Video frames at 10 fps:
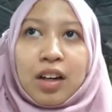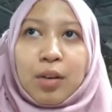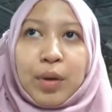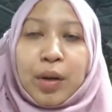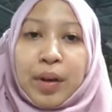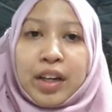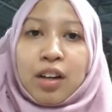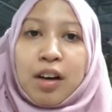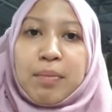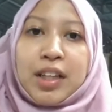We create the
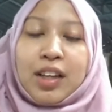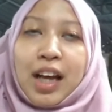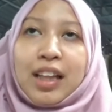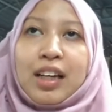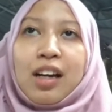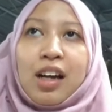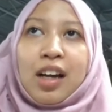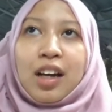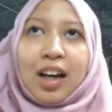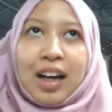comic together.
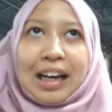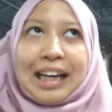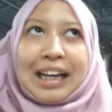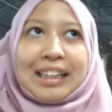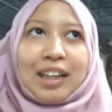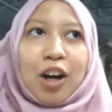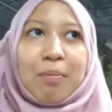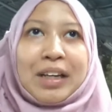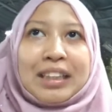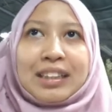The
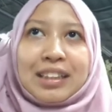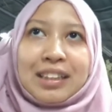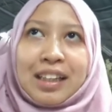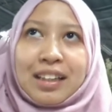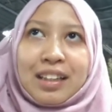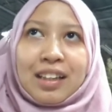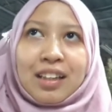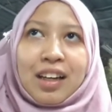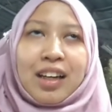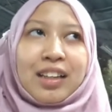comic is
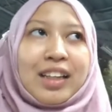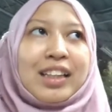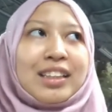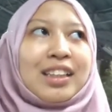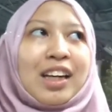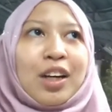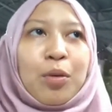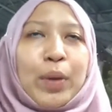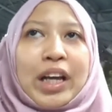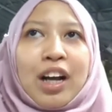this
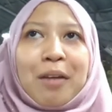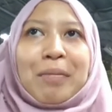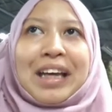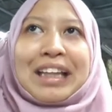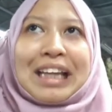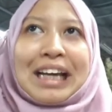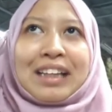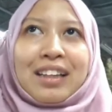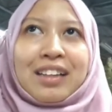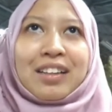week comic
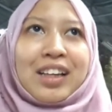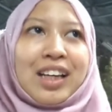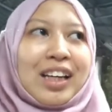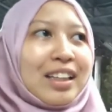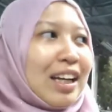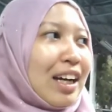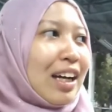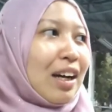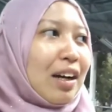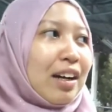entitled "The
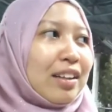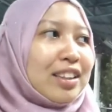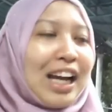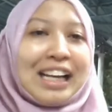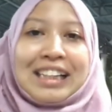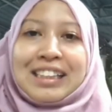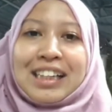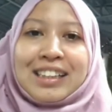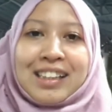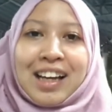
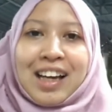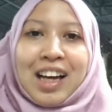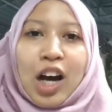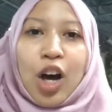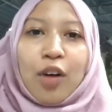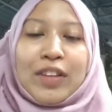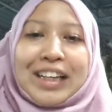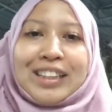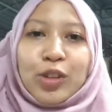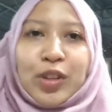Challenges of
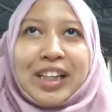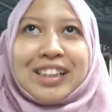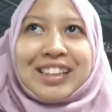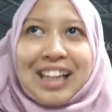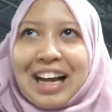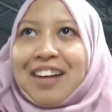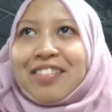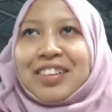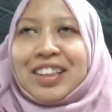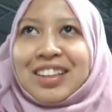the Student's
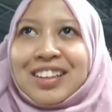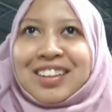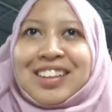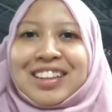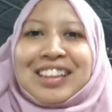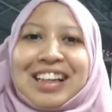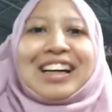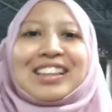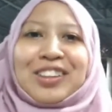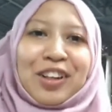Life."
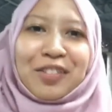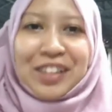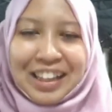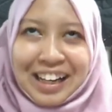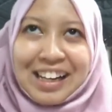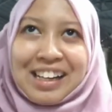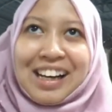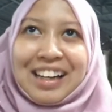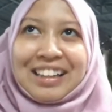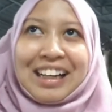Yeah, sort of like that.
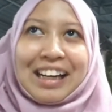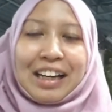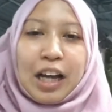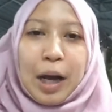Then